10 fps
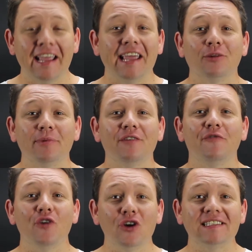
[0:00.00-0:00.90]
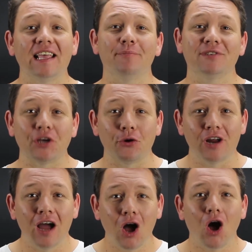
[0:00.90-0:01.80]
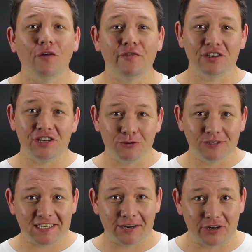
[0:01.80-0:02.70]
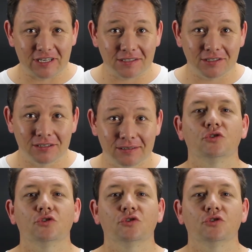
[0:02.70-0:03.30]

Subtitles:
It'll be the first episode of the new series.